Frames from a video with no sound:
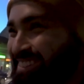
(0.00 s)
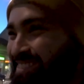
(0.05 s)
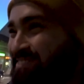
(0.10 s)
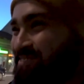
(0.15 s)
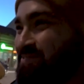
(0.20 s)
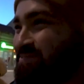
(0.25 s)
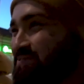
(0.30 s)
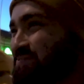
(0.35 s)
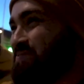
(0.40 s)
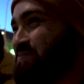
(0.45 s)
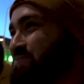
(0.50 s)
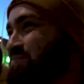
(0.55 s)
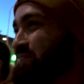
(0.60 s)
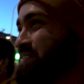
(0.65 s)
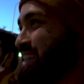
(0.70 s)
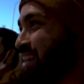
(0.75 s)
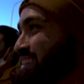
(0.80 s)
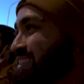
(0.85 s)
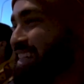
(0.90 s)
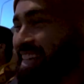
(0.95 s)
Man, look at
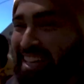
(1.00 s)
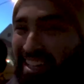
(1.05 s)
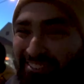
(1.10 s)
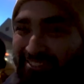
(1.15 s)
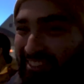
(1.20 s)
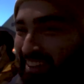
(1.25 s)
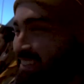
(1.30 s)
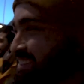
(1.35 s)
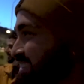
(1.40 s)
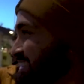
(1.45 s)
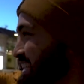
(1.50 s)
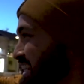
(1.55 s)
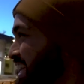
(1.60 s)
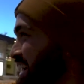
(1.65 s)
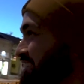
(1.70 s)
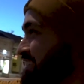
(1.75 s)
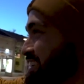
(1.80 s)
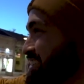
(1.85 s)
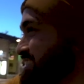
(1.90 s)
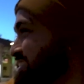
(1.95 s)
they take life. Offense to
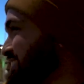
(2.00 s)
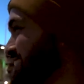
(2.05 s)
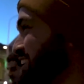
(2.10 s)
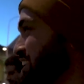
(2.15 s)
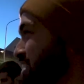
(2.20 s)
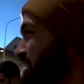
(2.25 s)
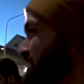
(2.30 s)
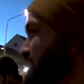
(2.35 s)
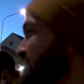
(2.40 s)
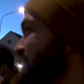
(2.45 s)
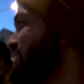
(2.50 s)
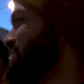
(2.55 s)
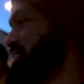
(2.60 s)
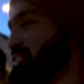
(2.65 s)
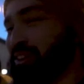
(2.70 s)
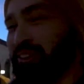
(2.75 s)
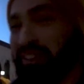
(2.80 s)
that when you say, oh, there's